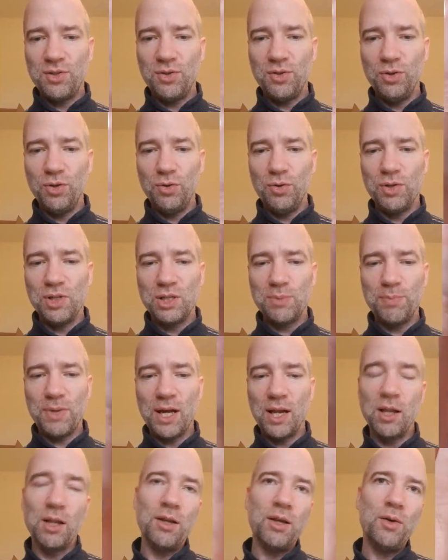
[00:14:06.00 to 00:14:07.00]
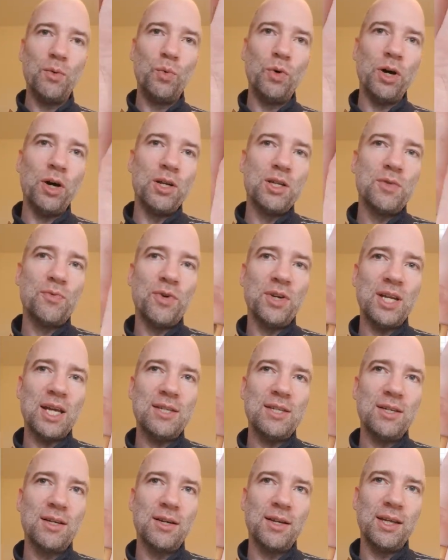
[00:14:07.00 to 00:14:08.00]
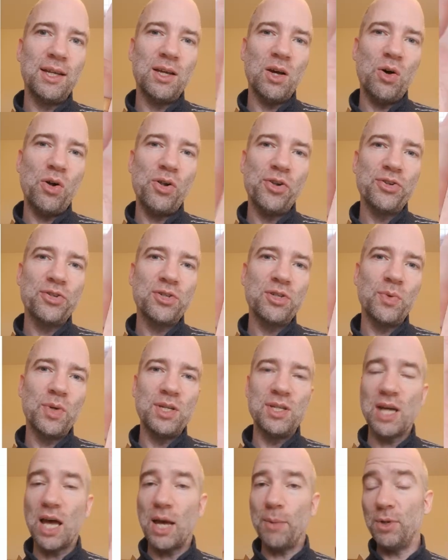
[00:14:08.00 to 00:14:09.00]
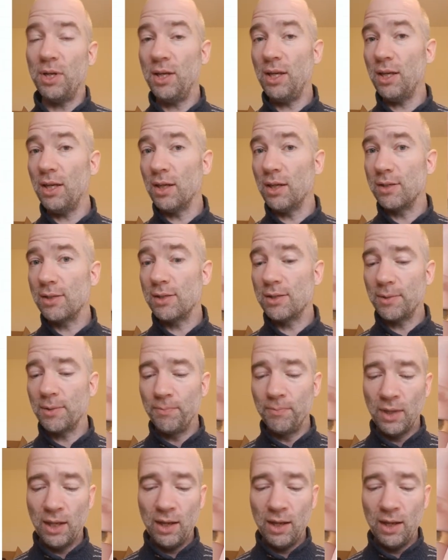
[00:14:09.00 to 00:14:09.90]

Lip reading: to spell words phonetically also in Japanese,